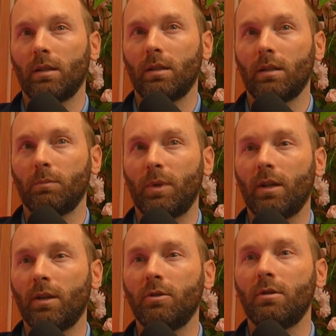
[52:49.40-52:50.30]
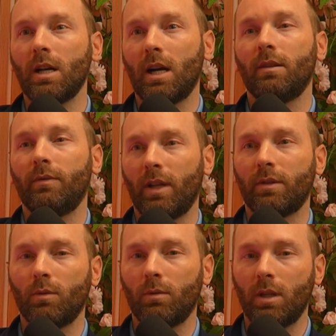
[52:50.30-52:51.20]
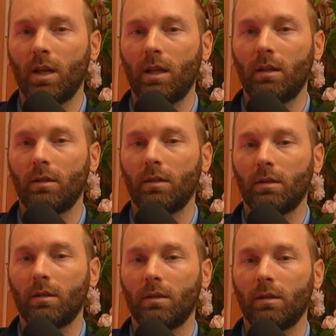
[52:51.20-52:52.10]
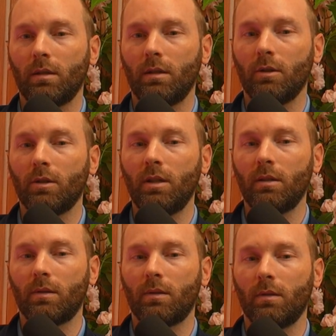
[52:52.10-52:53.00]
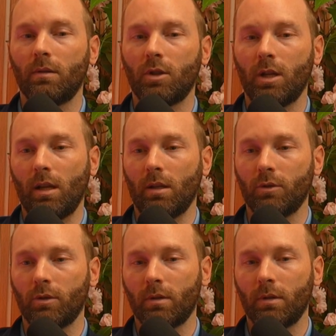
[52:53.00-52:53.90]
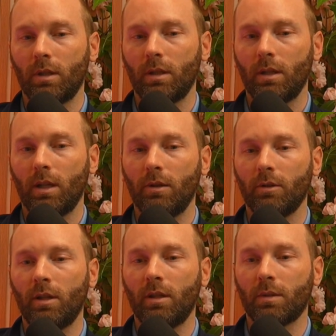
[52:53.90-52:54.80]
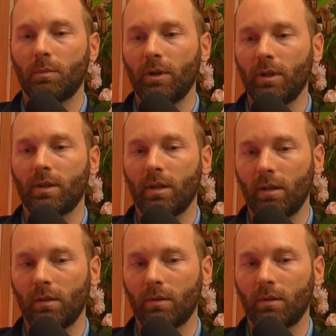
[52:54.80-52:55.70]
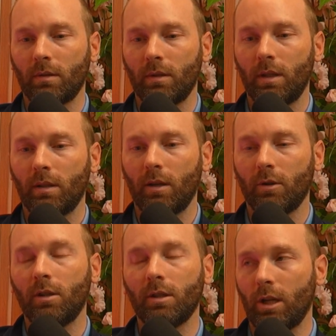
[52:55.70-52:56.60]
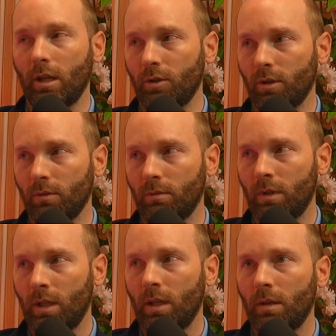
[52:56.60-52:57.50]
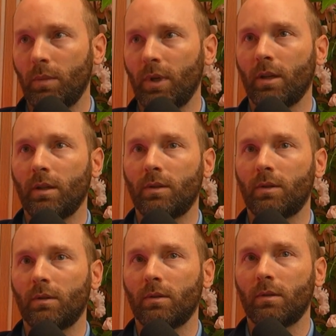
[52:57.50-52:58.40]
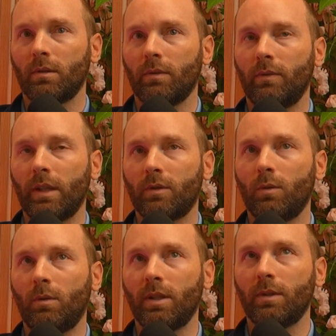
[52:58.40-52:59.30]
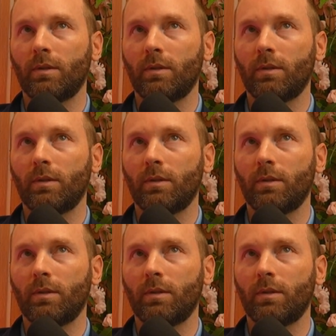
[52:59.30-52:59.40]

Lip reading: because you're not in vet school yet, you're going to change, and you're going to experience things that are going to change you, because vet school is,